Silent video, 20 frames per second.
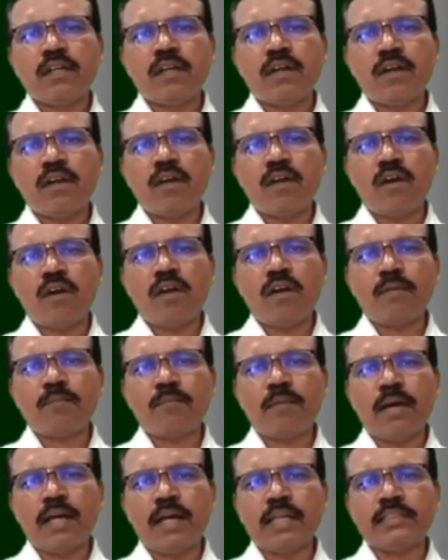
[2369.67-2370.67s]
on
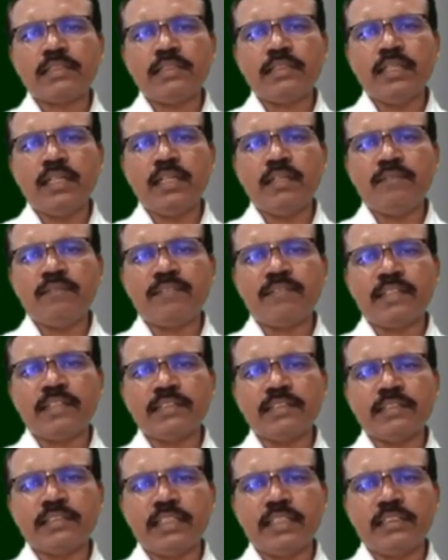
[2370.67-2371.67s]
partial
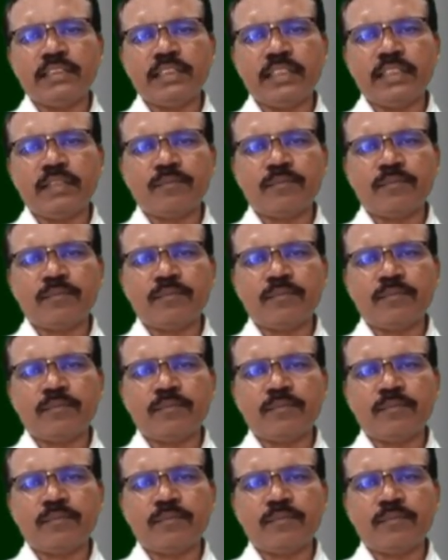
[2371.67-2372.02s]
differentiation.